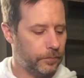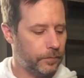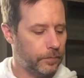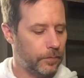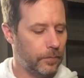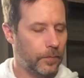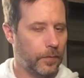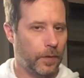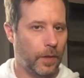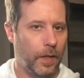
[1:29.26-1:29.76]

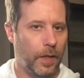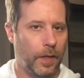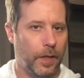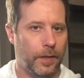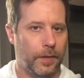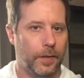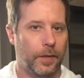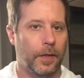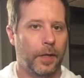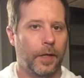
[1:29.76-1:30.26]

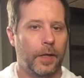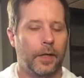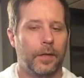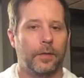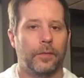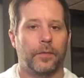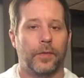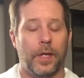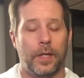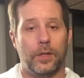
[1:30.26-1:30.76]
And
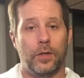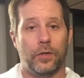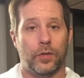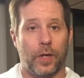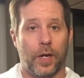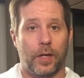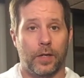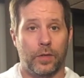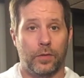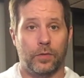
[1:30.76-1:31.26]
then you
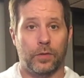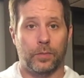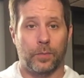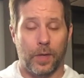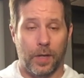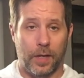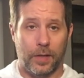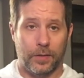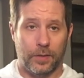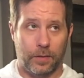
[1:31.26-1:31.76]
try to do
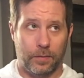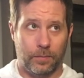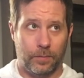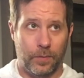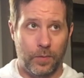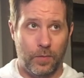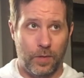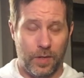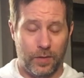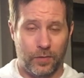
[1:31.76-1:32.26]

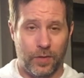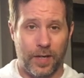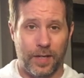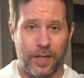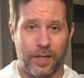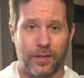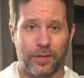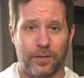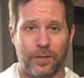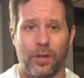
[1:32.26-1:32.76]
try to
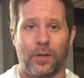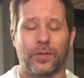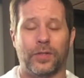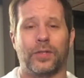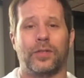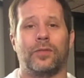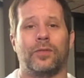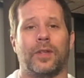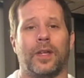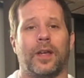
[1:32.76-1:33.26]
get as close
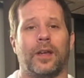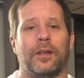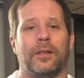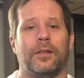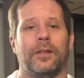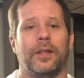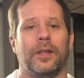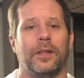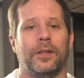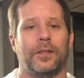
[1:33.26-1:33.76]
as you
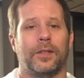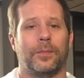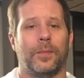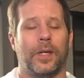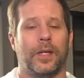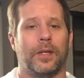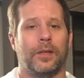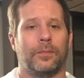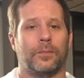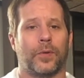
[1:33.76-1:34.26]
can to
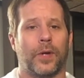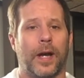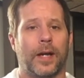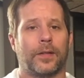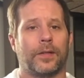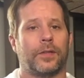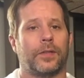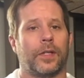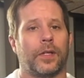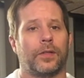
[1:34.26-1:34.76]
making
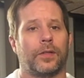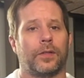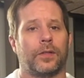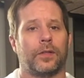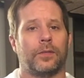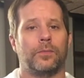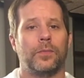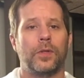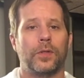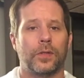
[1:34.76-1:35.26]
practice sessions
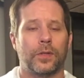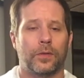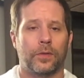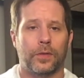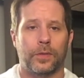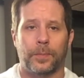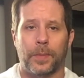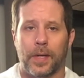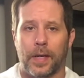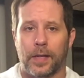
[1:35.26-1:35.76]
as musical
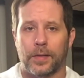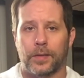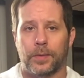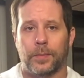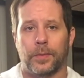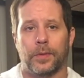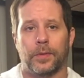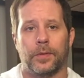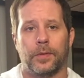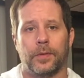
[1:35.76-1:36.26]
as
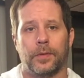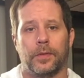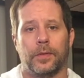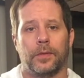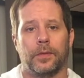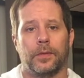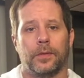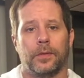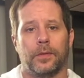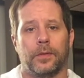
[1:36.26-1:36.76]
possible.
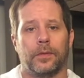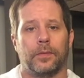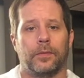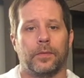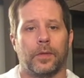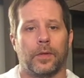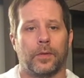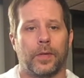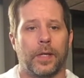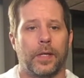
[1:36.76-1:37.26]

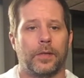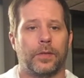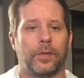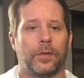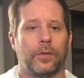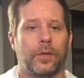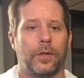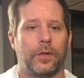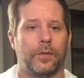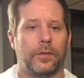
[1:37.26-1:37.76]
Okay,
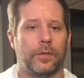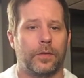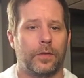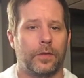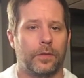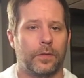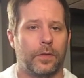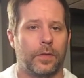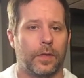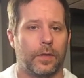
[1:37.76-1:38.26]
so here's the
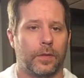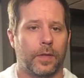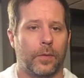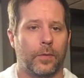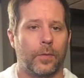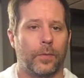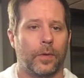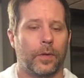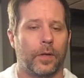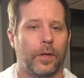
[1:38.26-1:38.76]
thing. Now
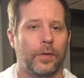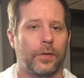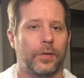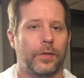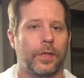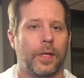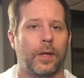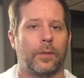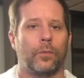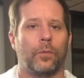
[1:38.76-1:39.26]
we want to
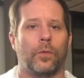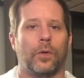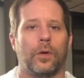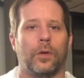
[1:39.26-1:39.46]
understand